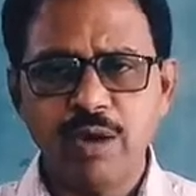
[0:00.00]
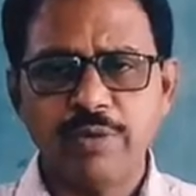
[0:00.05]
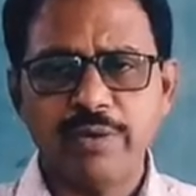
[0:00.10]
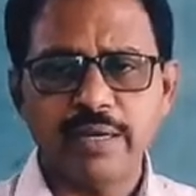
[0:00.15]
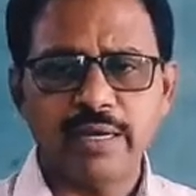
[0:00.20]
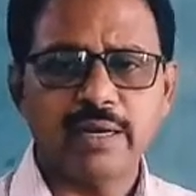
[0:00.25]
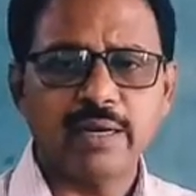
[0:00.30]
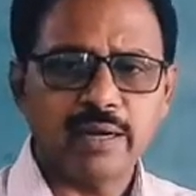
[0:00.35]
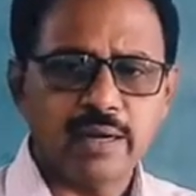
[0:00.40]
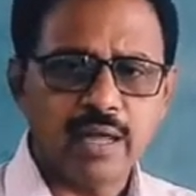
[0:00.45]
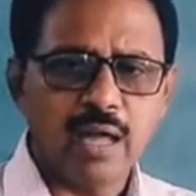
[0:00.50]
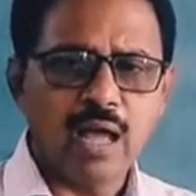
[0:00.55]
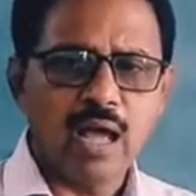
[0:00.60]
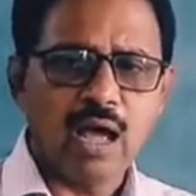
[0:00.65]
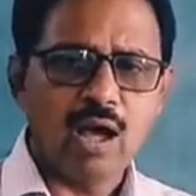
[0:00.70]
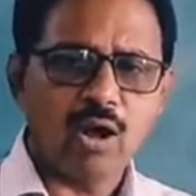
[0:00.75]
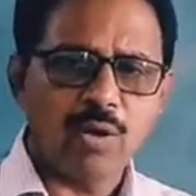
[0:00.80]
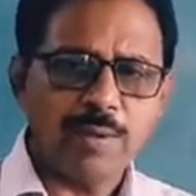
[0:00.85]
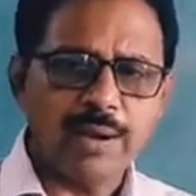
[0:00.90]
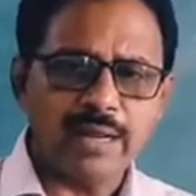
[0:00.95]
have taken
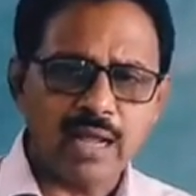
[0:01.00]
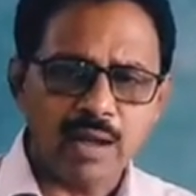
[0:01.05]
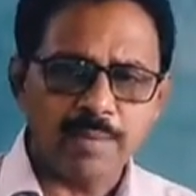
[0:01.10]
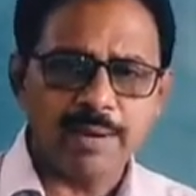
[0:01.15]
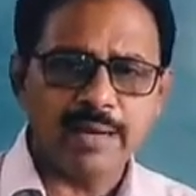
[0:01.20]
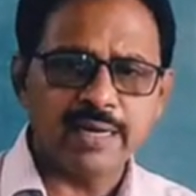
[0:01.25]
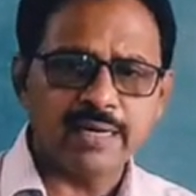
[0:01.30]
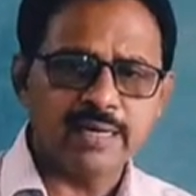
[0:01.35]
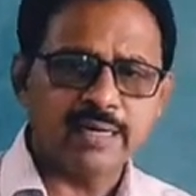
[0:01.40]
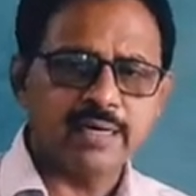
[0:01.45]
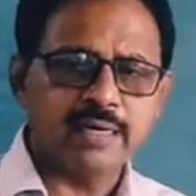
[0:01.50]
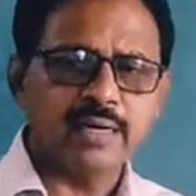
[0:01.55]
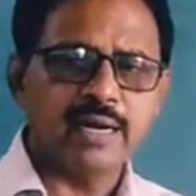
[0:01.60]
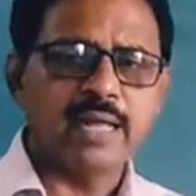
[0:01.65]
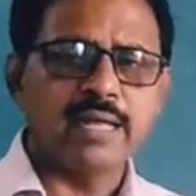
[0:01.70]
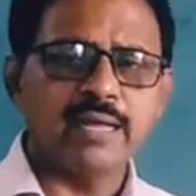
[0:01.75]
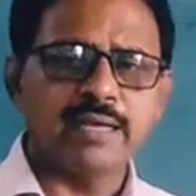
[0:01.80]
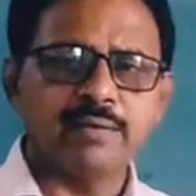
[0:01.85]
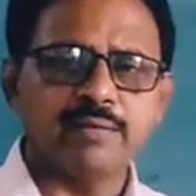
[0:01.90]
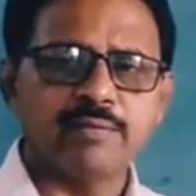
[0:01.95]
aromatic amine
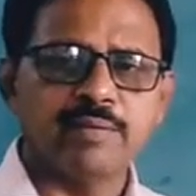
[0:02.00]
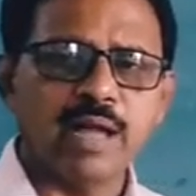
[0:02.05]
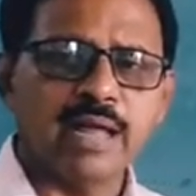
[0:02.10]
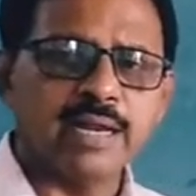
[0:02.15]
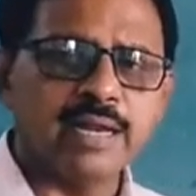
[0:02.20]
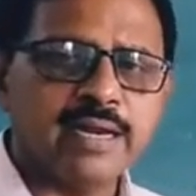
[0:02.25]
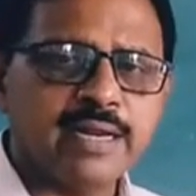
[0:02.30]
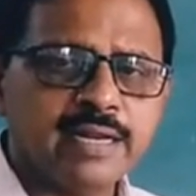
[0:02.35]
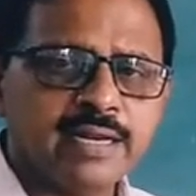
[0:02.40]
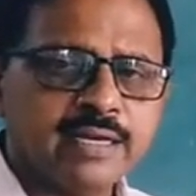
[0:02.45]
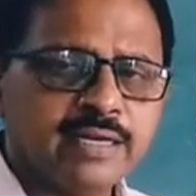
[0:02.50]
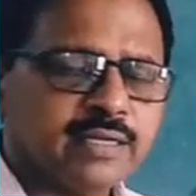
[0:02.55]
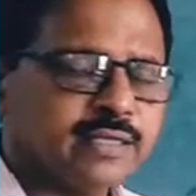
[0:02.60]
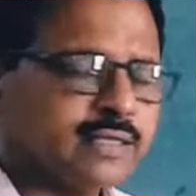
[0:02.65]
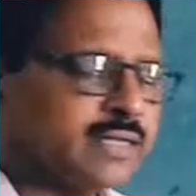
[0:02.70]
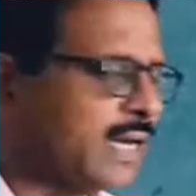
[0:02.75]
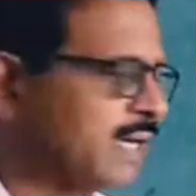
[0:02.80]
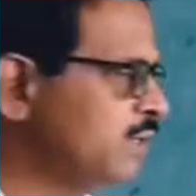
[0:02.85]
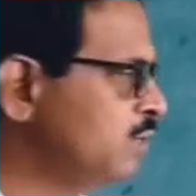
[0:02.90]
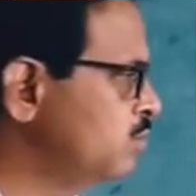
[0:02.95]
like
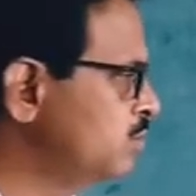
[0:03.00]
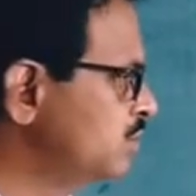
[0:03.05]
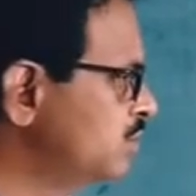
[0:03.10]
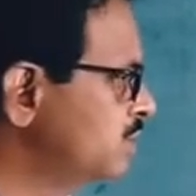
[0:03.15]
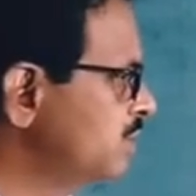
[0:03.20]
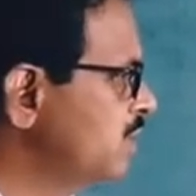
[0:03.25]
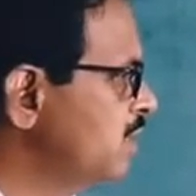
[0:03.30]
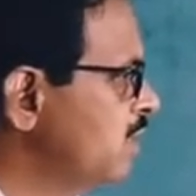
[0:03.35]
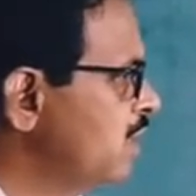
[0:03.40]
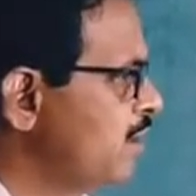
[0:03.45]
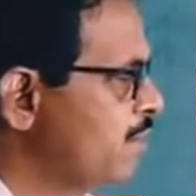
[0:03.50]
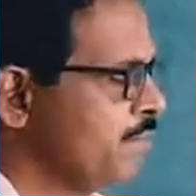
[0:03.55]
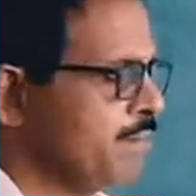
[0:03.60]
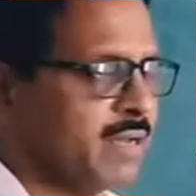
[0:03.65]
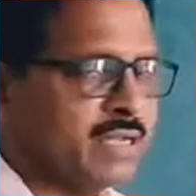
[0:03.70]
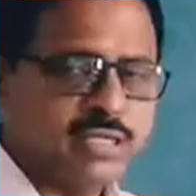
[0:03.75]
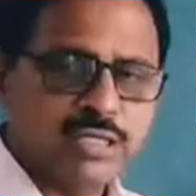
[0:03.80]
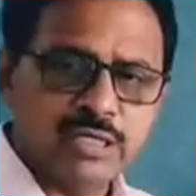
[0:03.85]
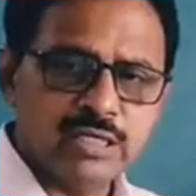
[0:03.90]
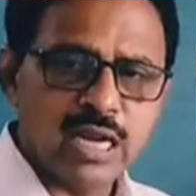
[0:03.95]
aniline, that gives
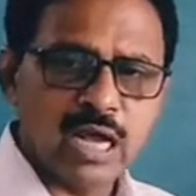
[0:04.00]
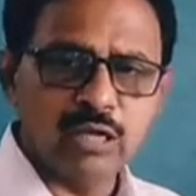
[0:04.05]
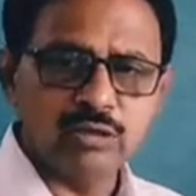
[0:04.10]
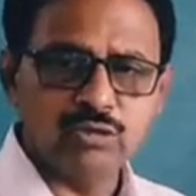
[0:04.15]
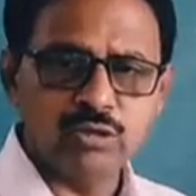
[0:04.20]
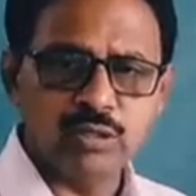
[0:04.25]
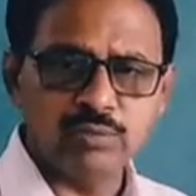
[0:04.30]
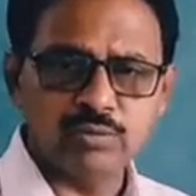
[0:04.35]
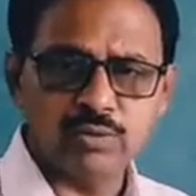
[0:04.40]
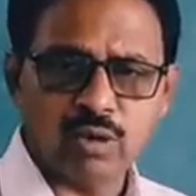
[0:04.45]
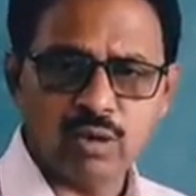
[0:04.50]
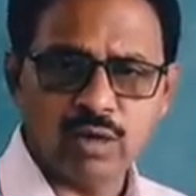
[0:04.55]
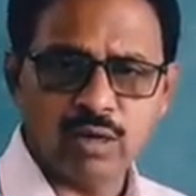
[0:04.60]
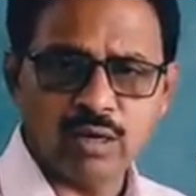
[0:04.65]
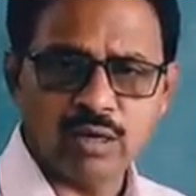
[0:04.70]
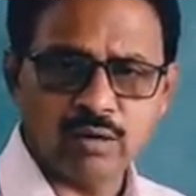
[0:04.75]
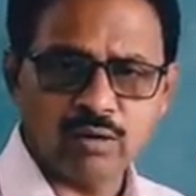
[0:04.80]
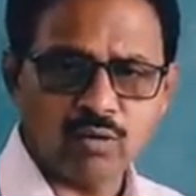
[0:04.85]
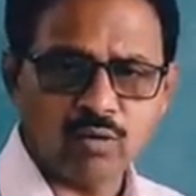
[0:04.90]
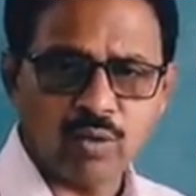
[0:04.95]
benzene diazonium
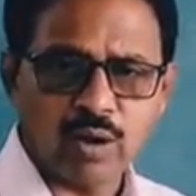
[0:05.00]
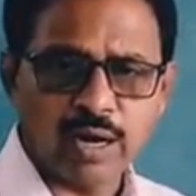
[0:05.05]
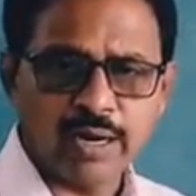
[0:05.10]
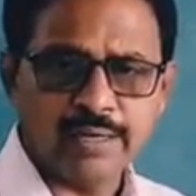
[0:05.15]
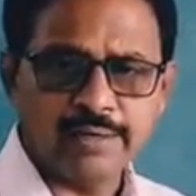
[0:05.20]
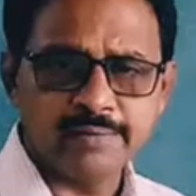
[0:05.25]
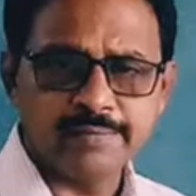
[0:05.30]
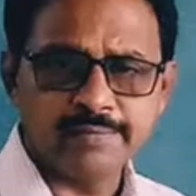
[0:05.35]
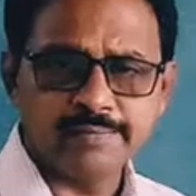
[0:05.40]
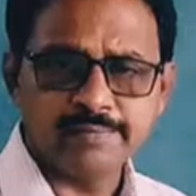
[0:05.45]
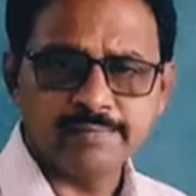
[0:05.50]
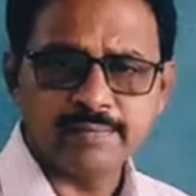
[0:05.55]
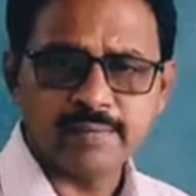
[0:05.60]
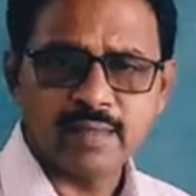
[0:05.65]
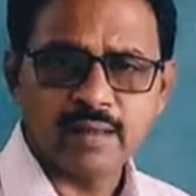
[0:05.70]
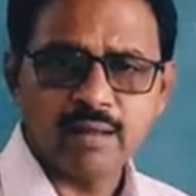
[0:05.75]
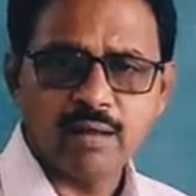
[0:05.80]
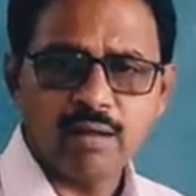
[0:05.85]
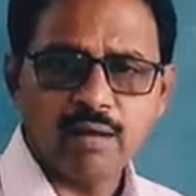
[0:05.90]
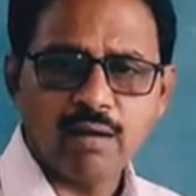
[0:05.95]
chloride,
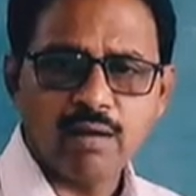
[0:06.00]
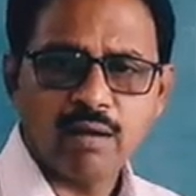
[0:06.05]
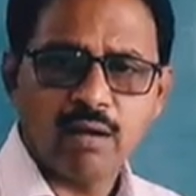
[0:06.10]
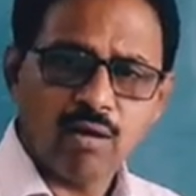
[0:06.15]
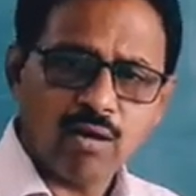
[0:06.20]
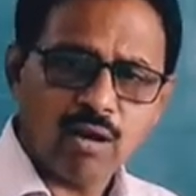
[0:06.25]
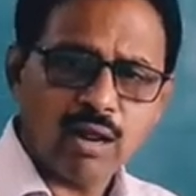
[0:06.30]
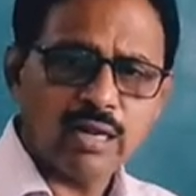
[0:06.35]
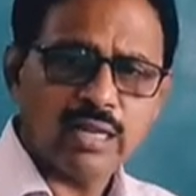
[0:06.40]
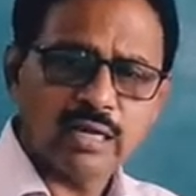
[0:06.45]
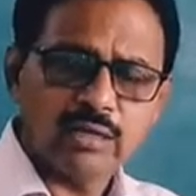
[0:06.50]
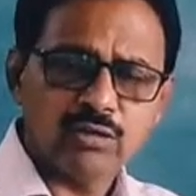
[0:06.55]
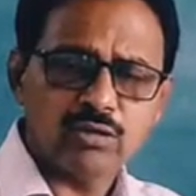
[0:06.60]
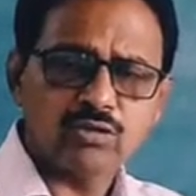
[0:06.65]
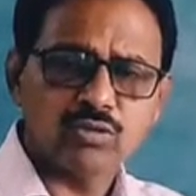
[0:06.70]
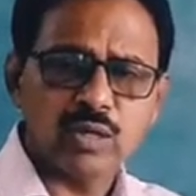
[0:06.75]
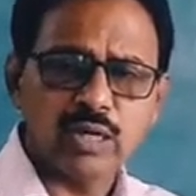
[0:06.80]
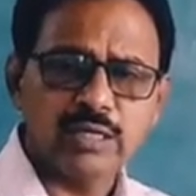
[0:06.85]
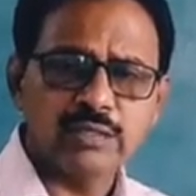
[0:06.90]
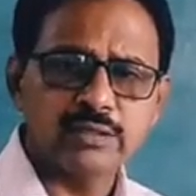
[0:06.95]
or that is
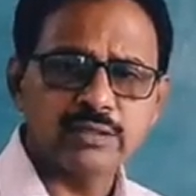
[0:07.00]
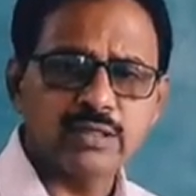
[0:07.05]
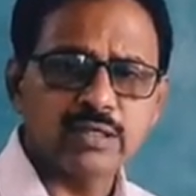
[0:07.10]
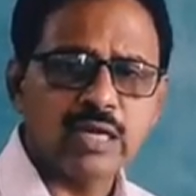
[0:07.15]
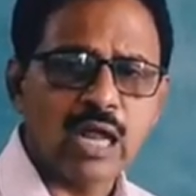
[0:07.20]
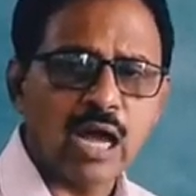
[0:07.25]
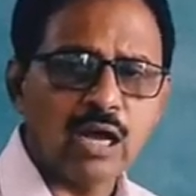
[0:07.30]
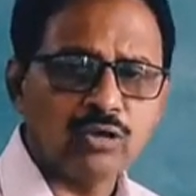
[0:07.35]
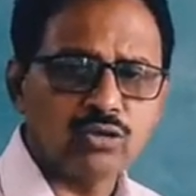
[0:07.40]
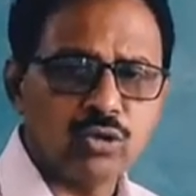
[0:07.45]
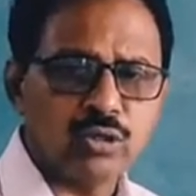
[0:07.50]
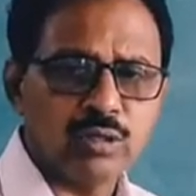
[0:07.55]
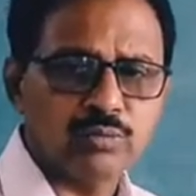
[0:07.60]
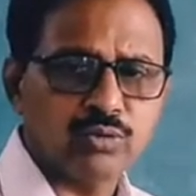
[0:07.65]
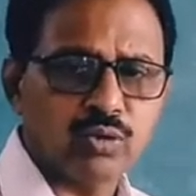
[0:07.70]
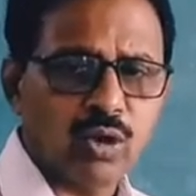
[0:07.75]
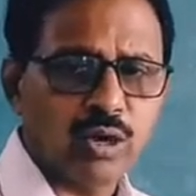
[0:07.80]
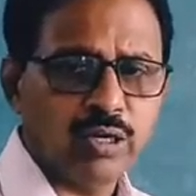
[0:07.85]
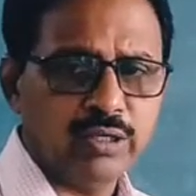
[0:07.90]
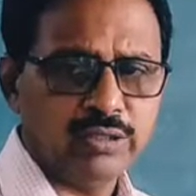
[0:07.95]
known as
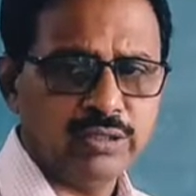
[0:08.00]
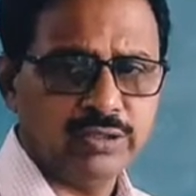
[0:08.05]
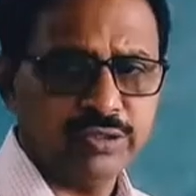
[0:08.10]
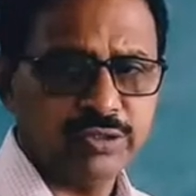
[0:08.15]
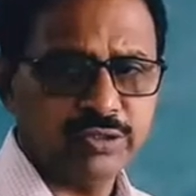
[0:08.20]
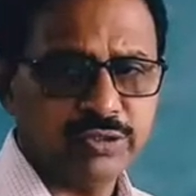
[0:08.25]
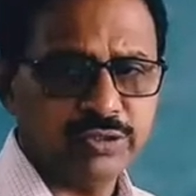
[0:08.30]
diazonium salts.